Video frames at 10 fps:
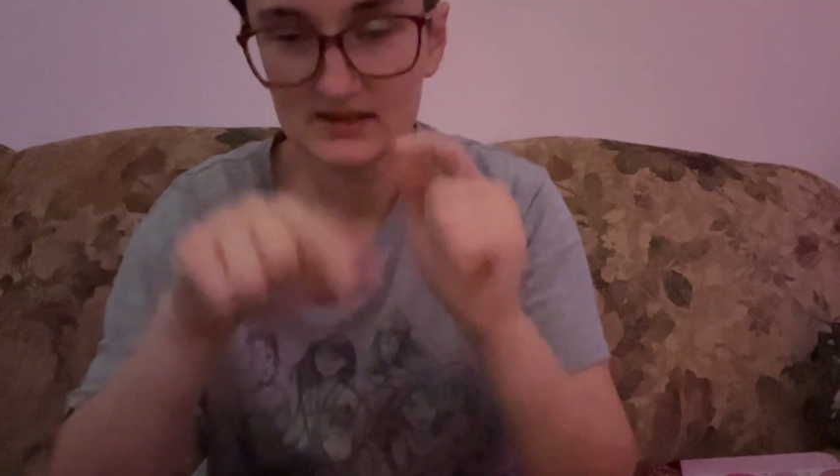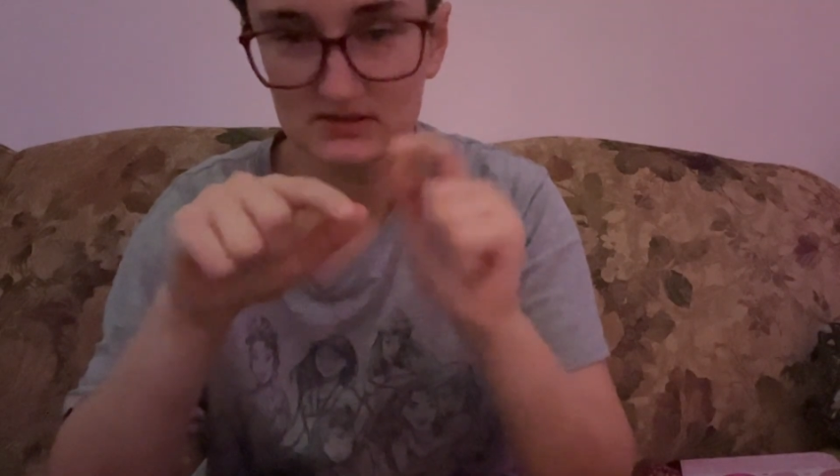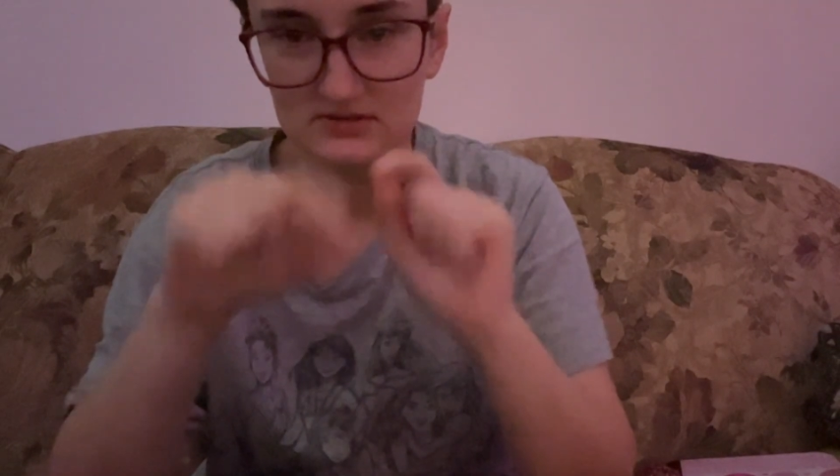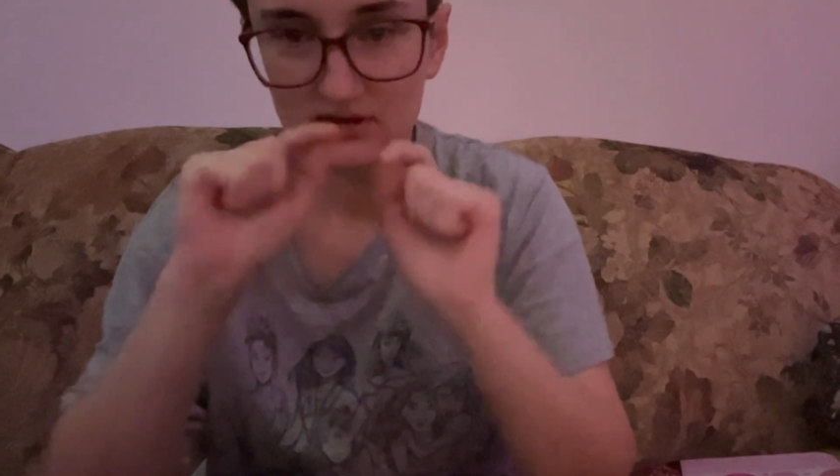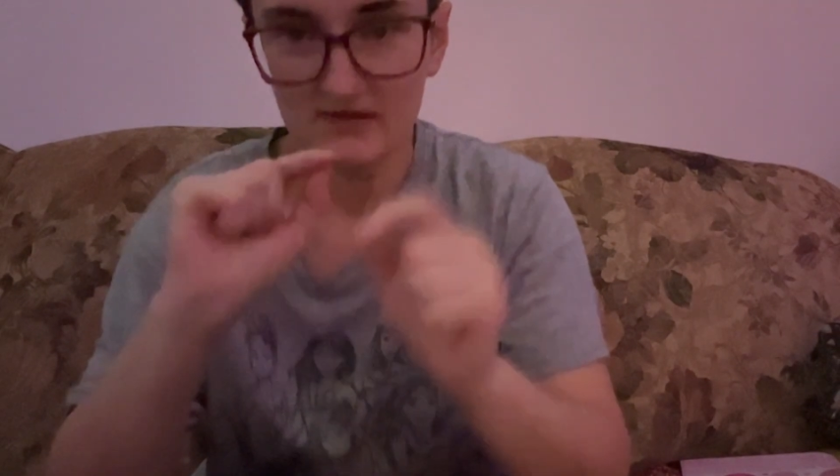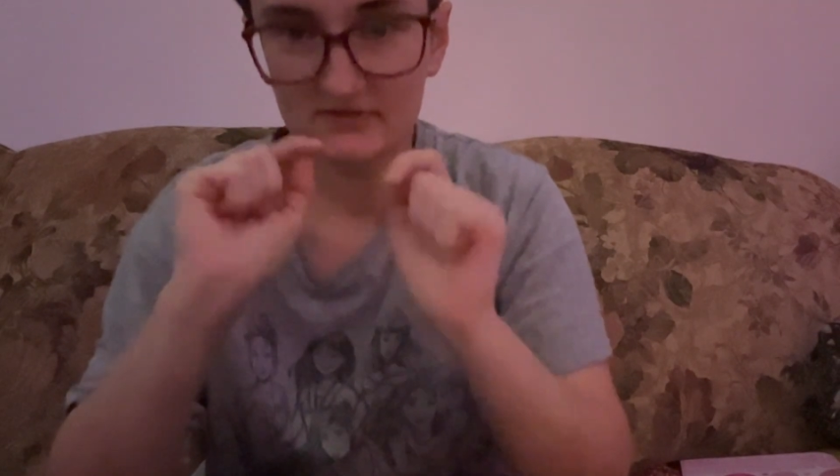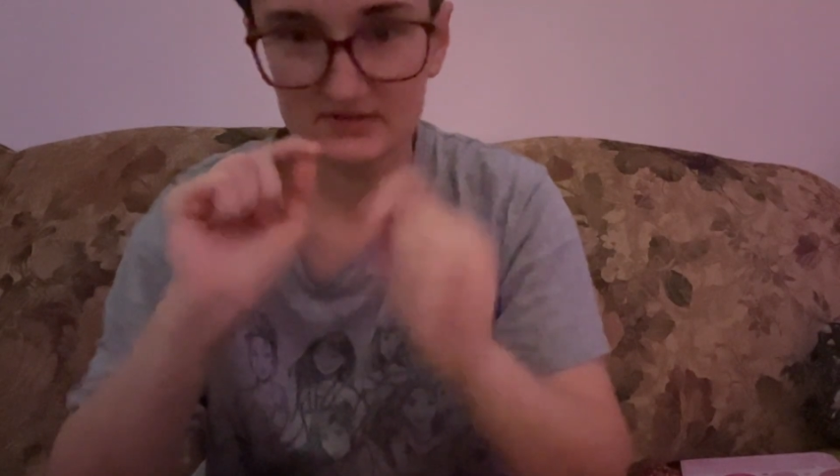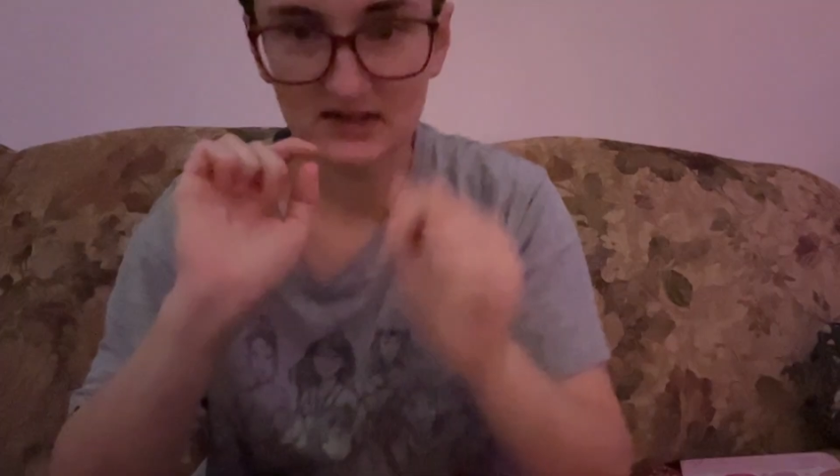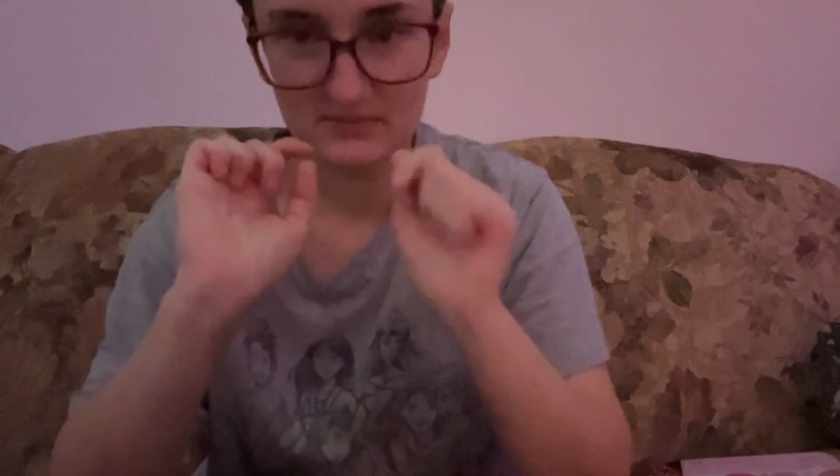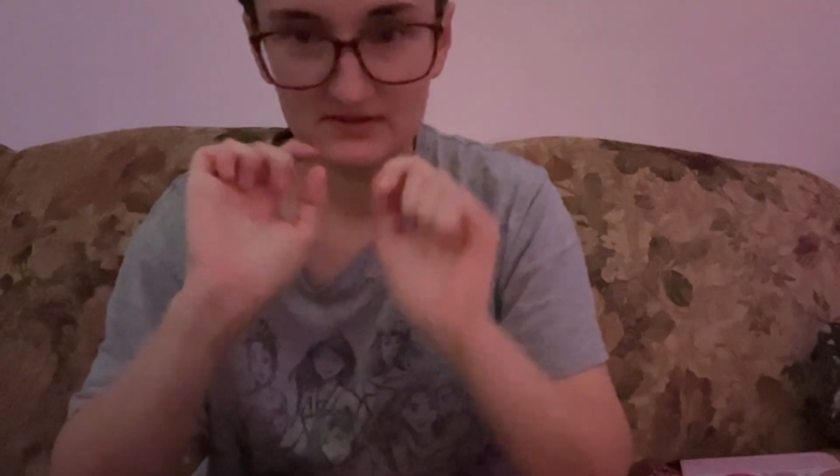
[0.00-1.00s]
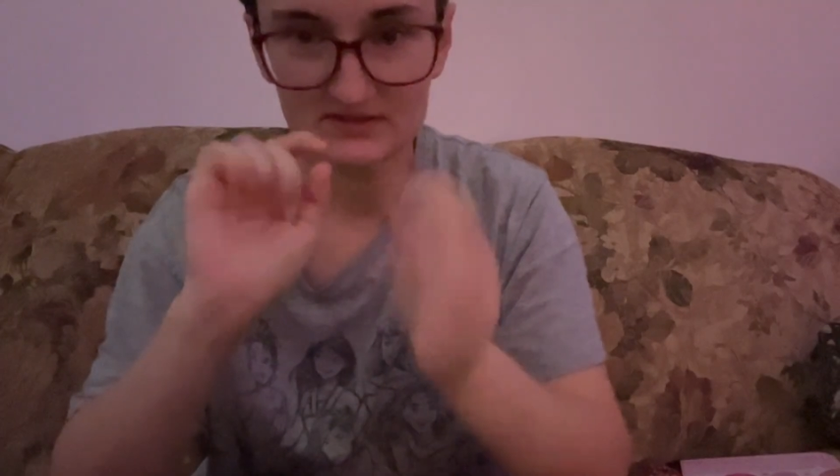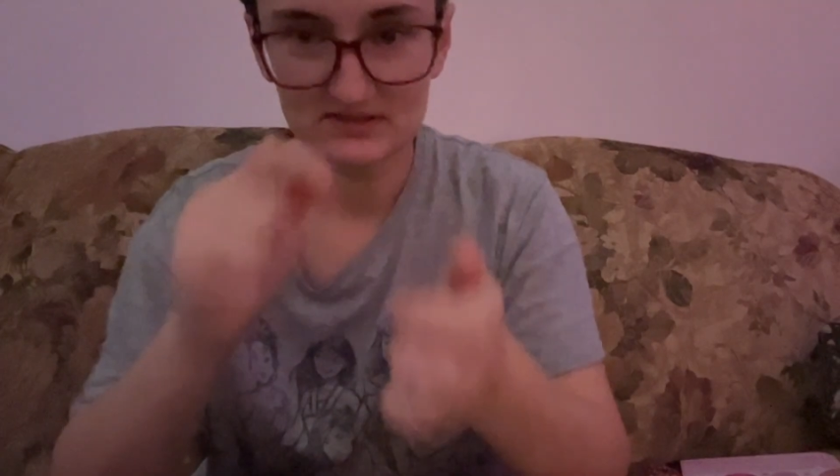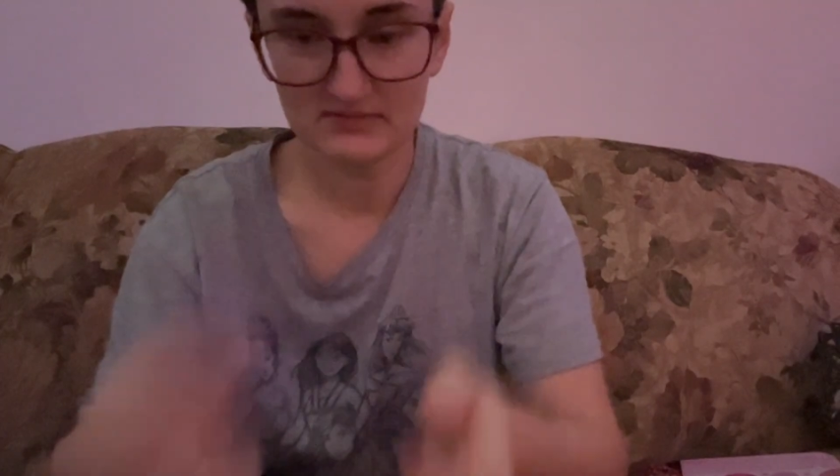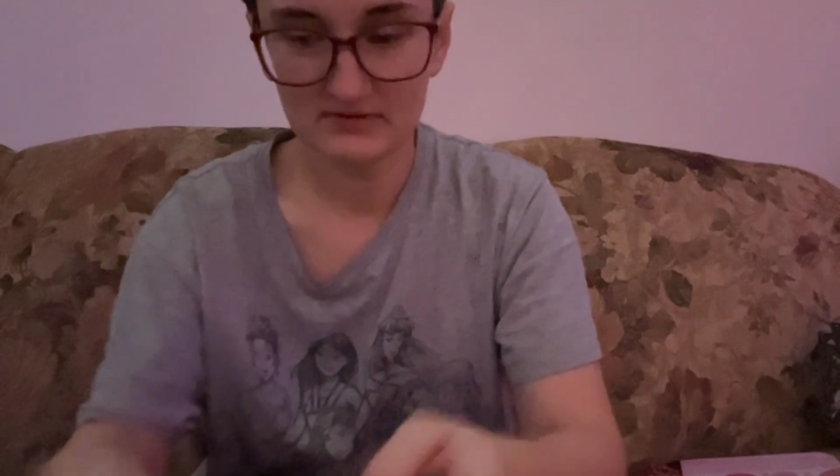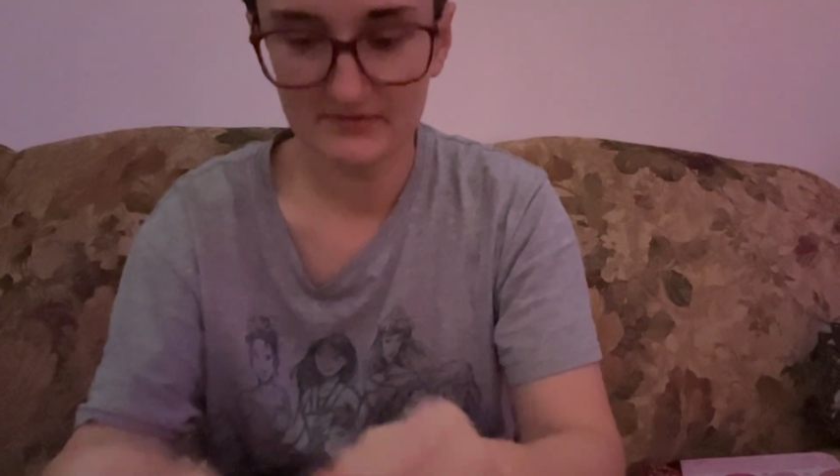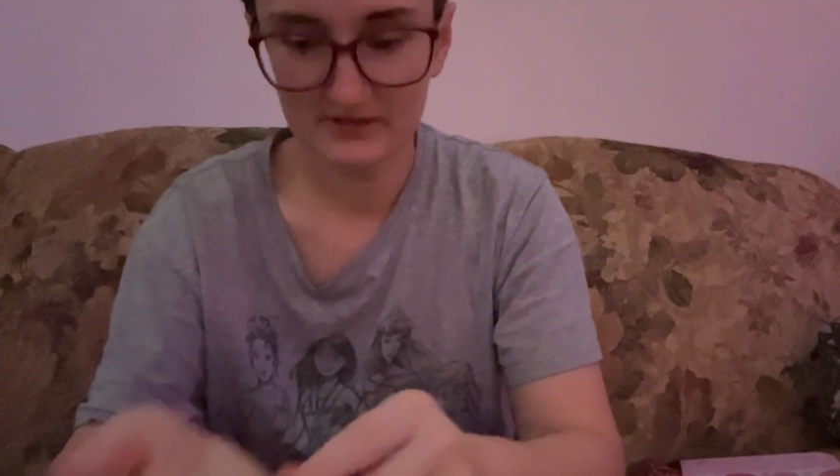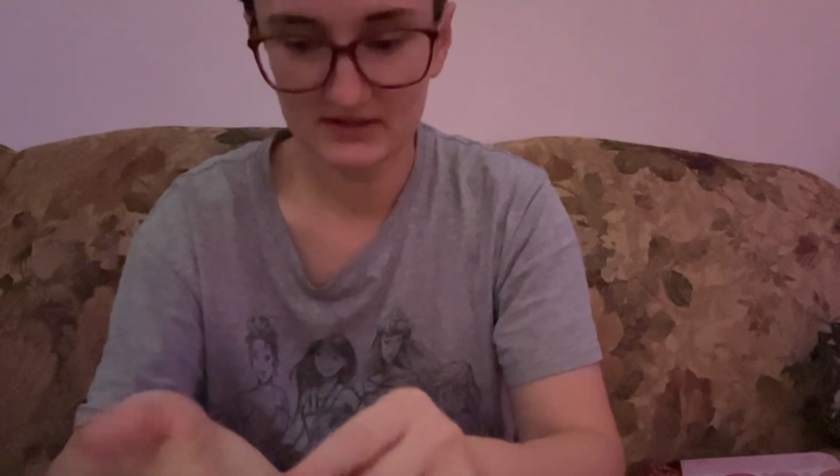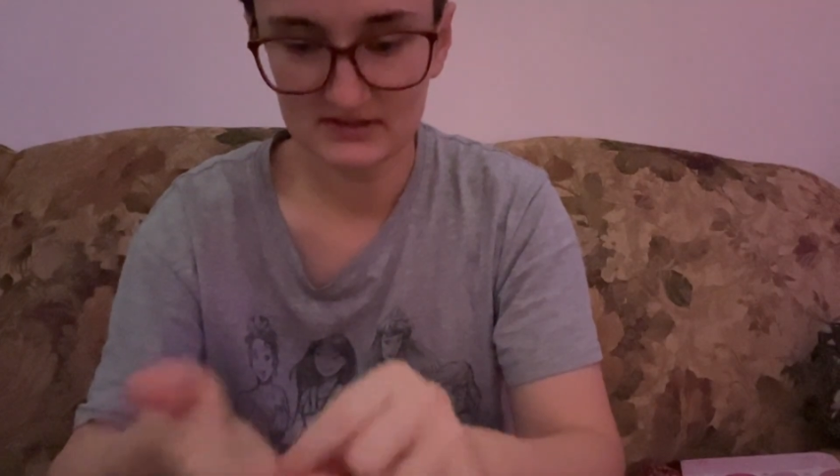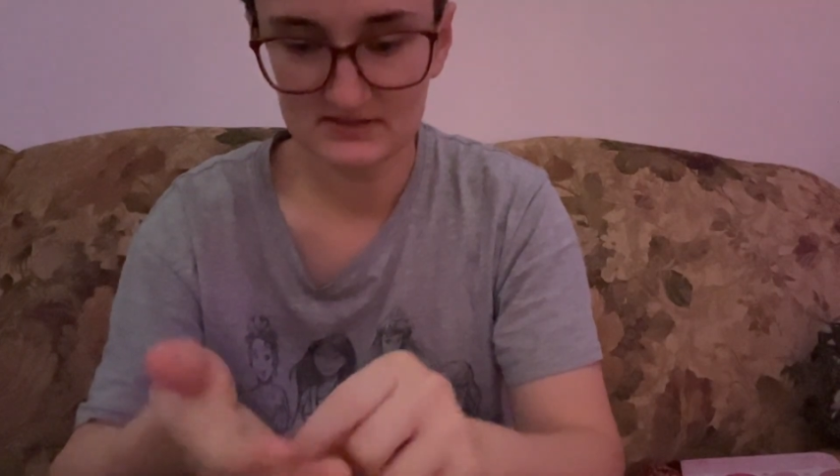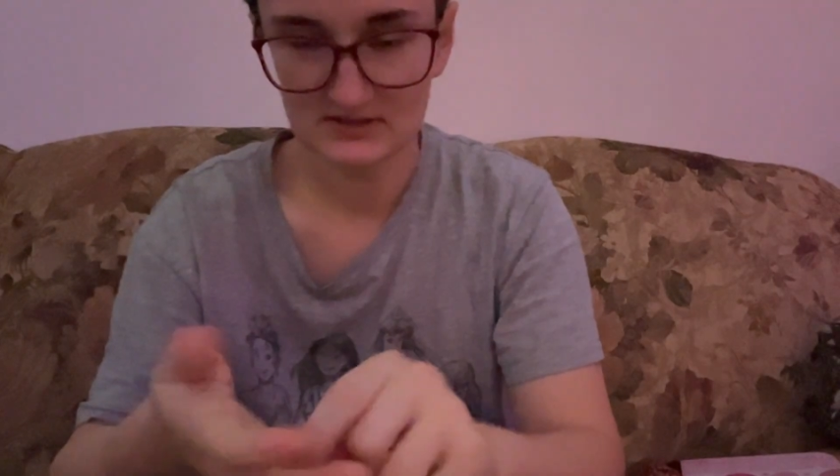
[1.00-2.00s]
So every time I see one of
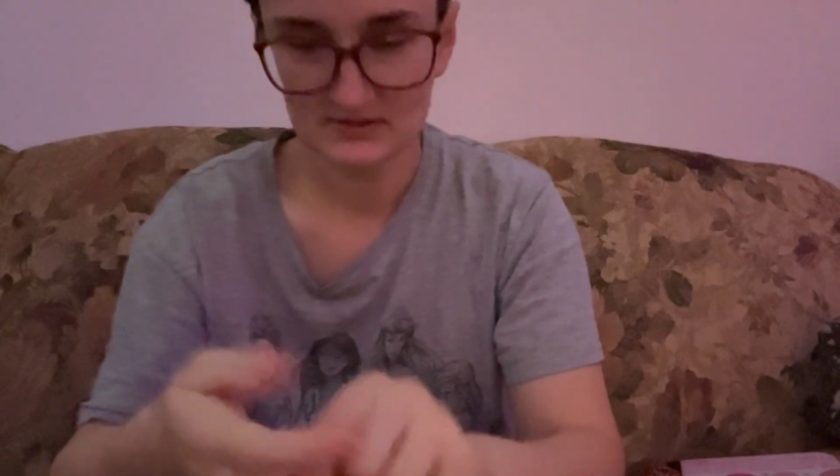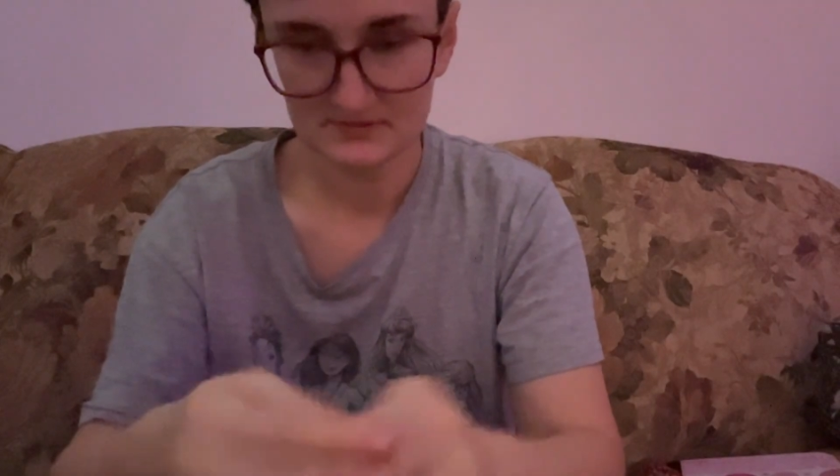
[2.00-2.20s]
these,